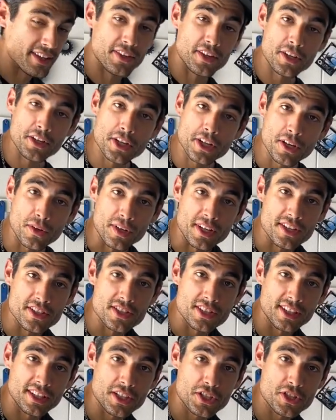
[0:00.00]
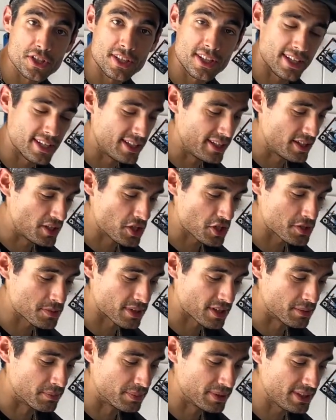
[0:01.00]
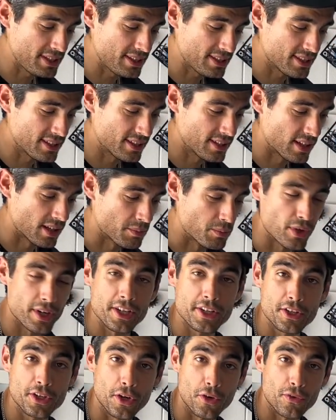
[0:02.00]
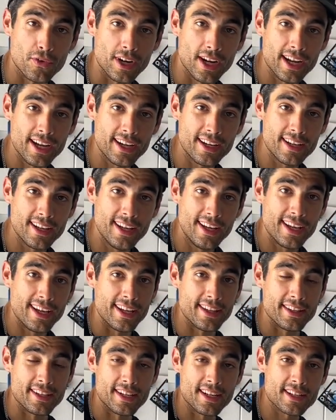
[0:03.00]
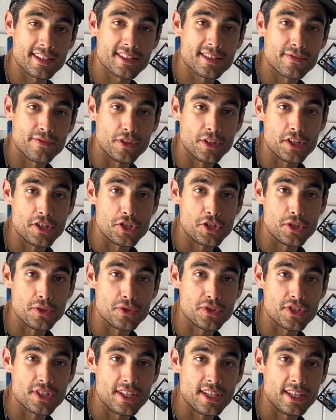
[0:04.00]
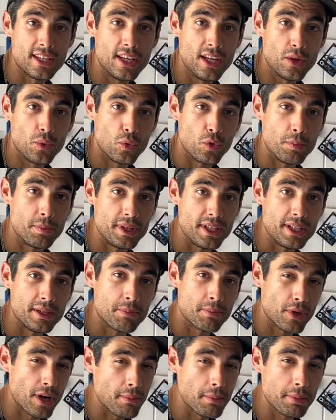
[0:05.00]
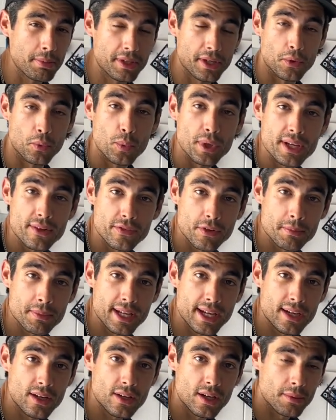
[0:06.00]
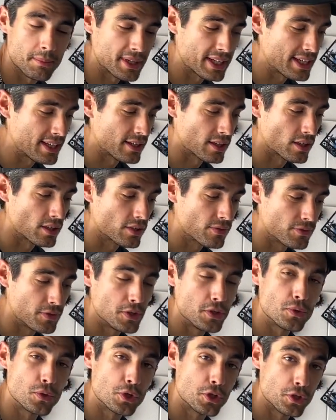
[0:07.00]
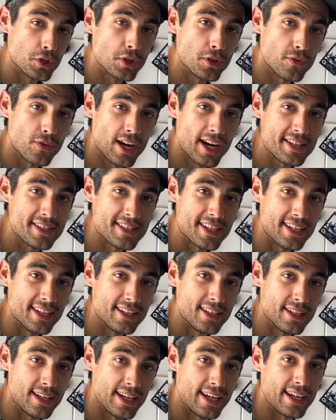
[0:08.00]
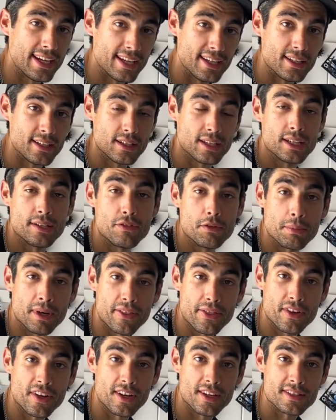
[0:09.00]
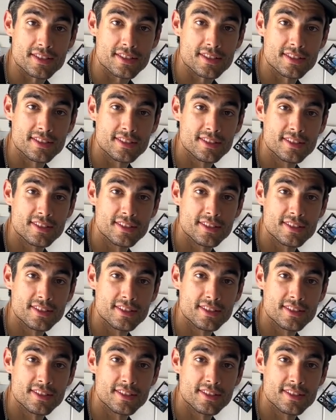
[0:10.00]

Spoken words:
there you go, installation and adjustment complete. I'm ready to go ride, and the next footage you see will be probably a week from now. I'm gonna get a few good rides in and give you my thoughts.